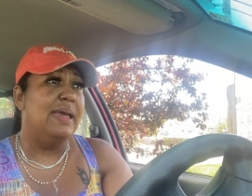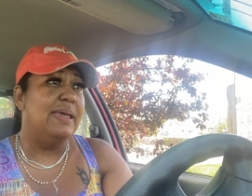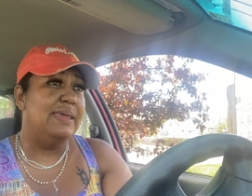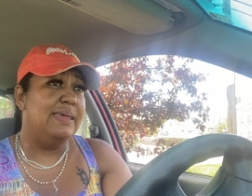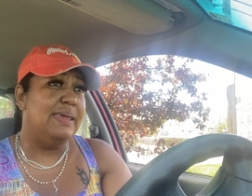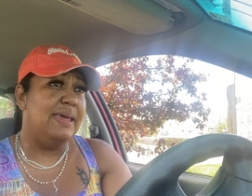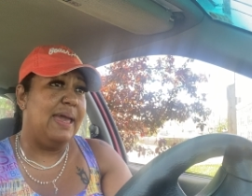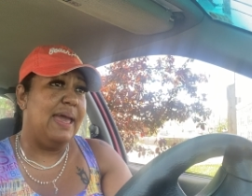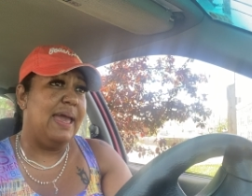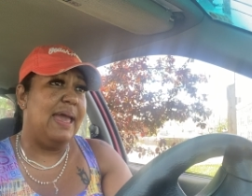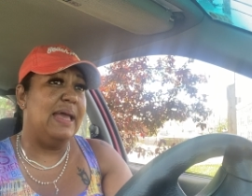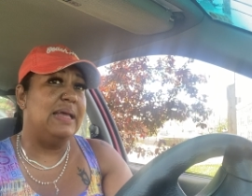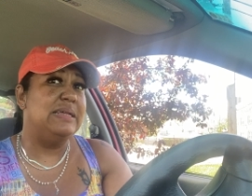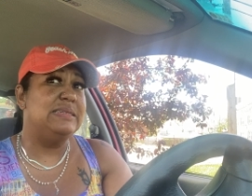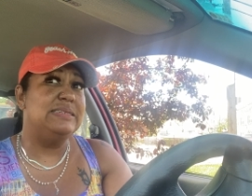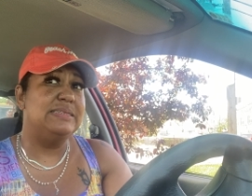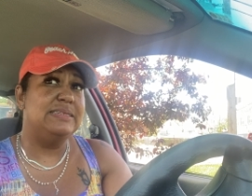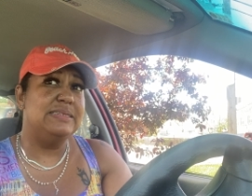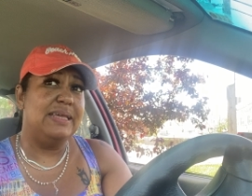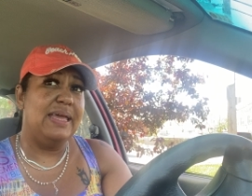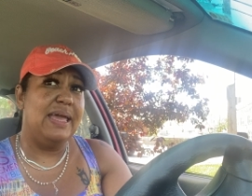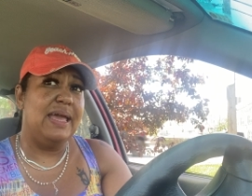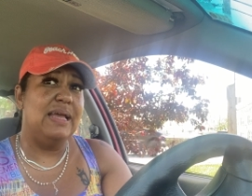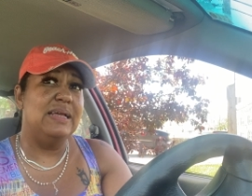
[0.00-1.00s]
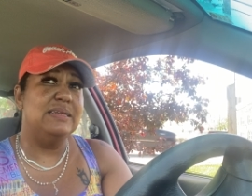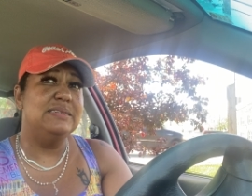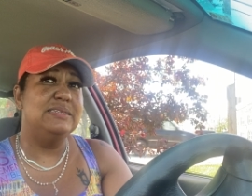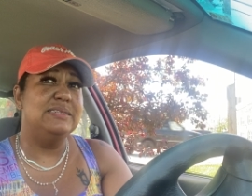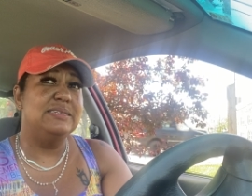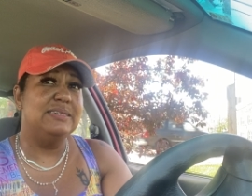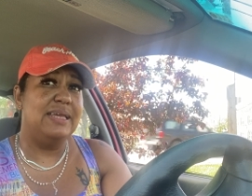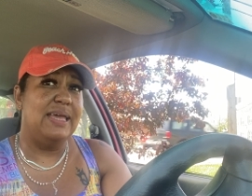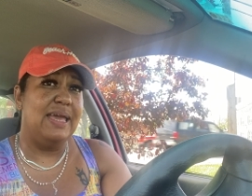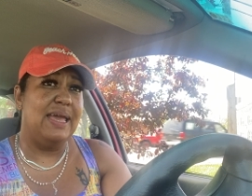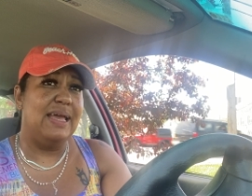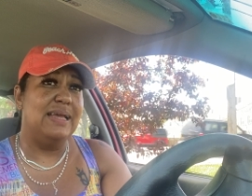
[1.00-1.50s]
yes yes
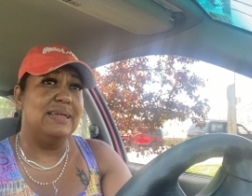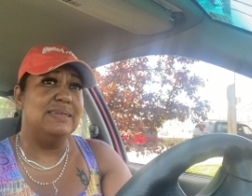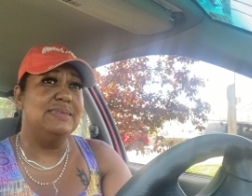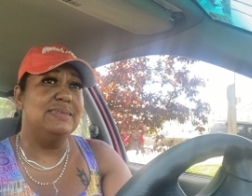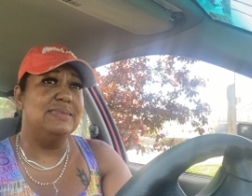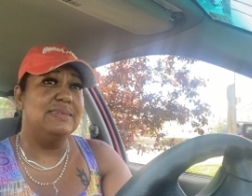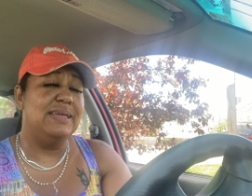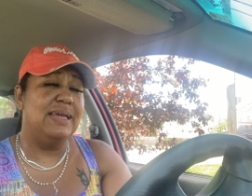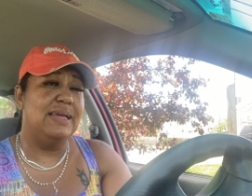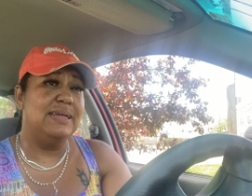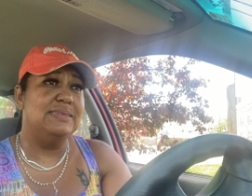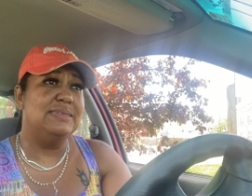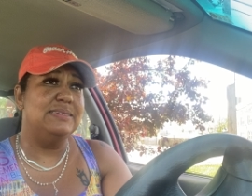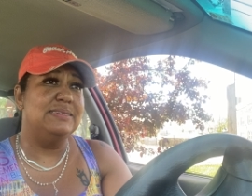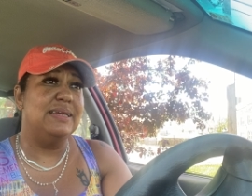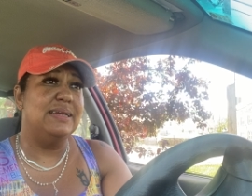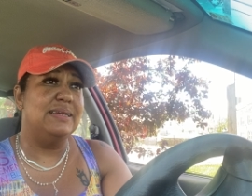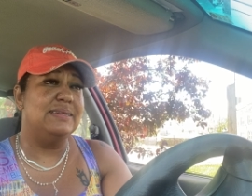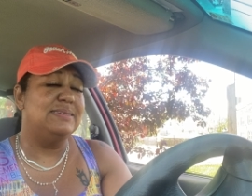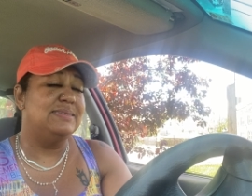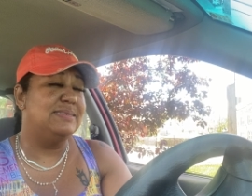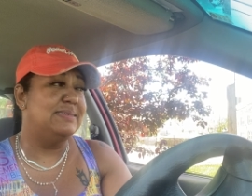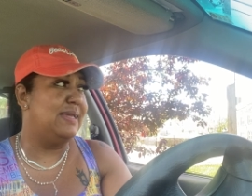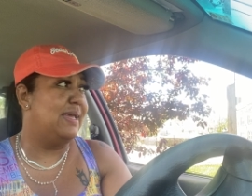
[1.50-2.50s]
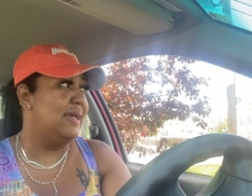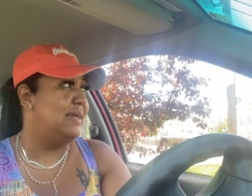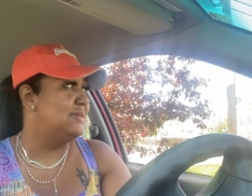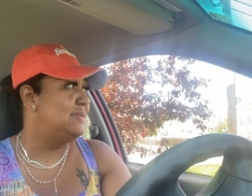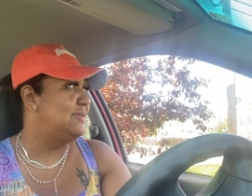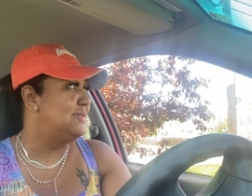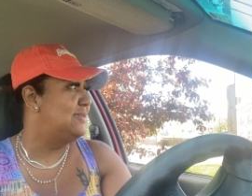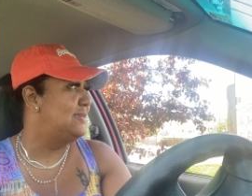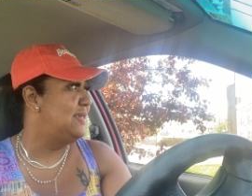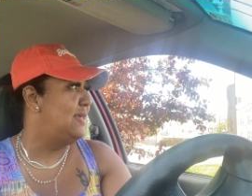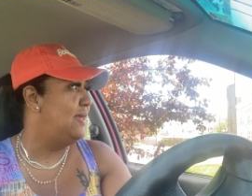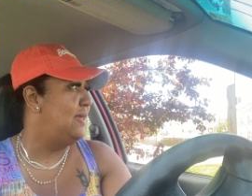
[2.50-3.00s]
yes yes yes
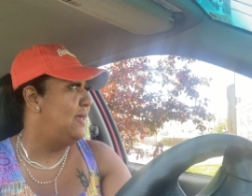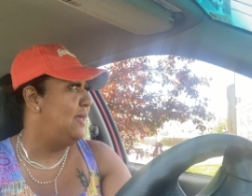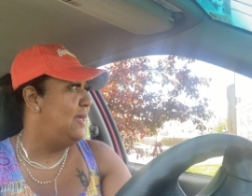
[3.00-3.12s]
yes